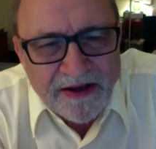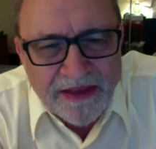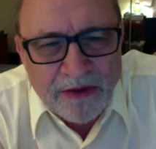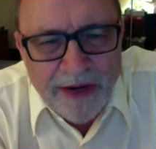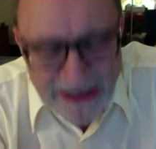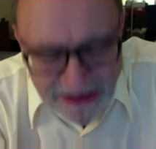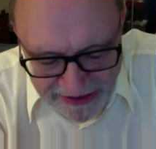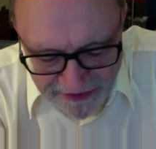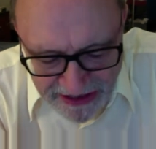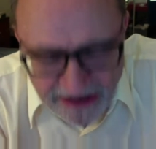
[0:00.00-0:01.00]
they wait
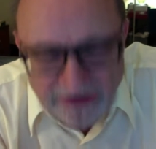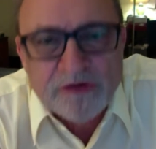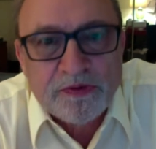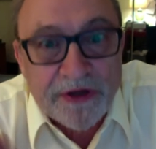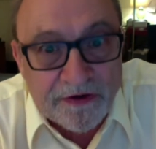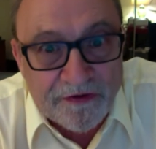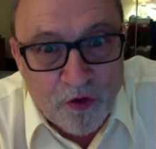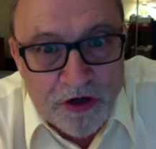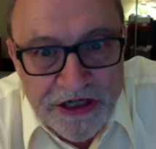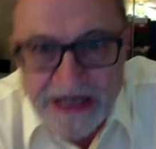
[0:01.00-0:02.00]
7 years. When they're
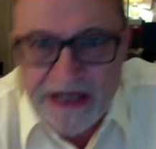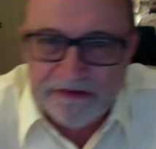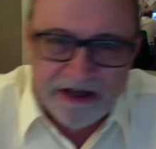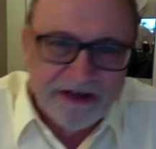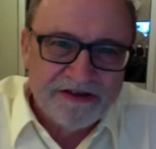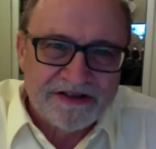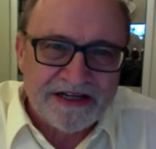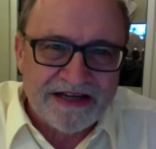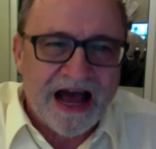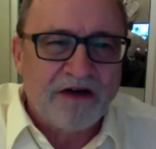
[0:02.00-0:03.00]
14, sit
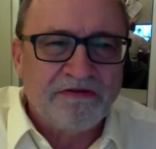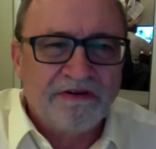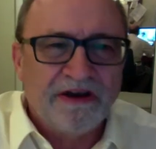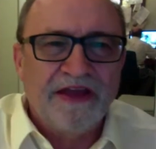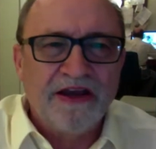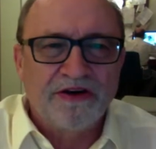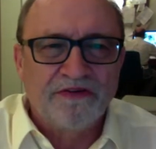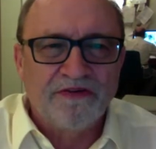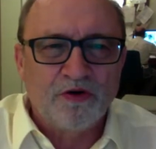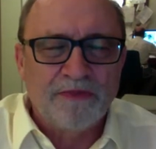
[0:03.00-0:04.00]
down and they
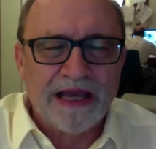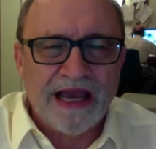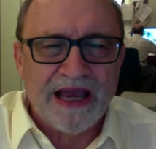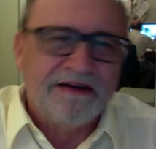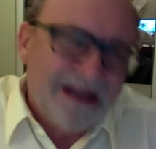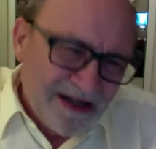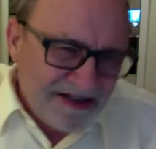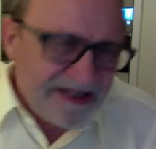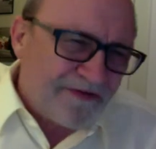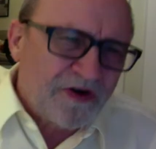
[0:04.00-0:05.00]
interview them again.
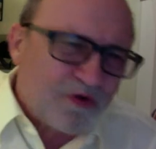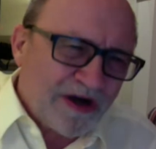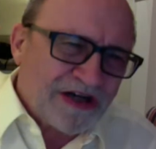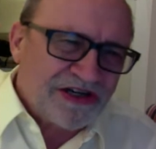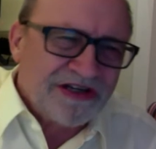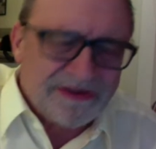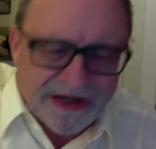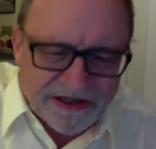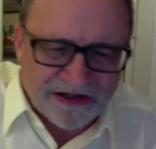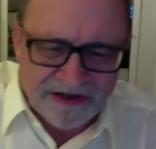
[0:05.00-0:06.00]
Different questions
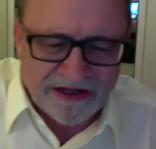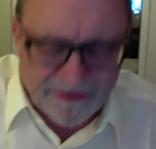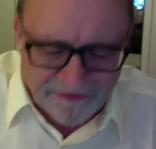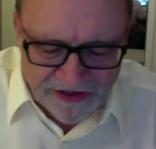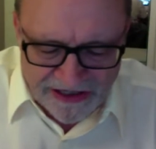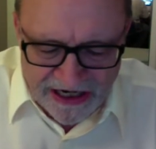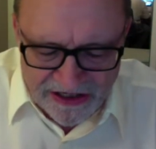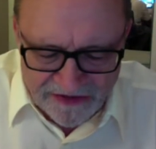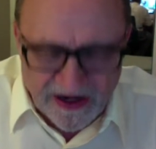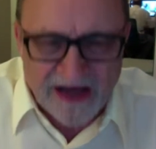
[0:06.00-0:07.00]
because they're in a different stage
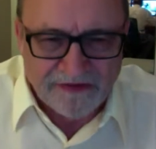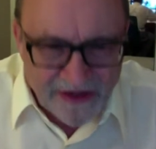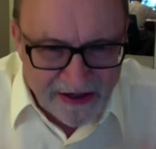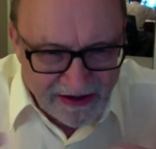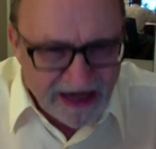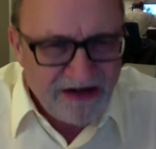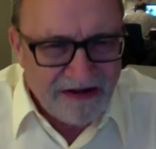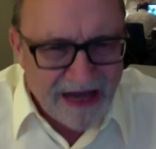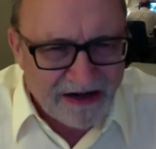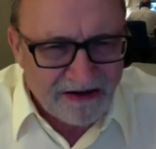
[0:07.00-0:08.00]
of life. And you
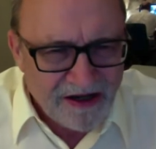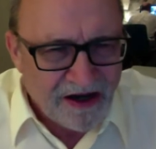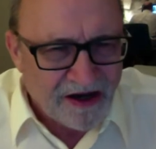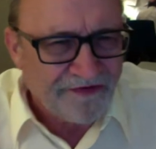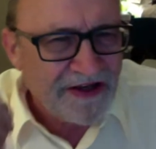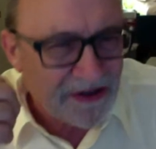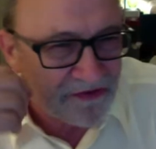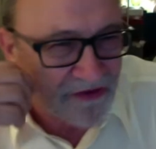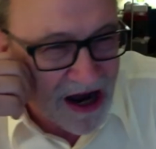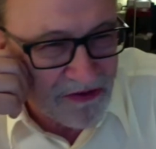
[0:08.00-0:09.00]
get a feeling
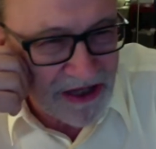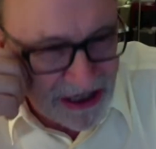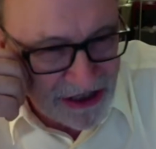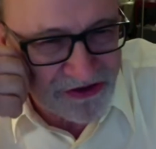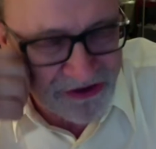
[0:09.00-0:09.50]
for how the kids are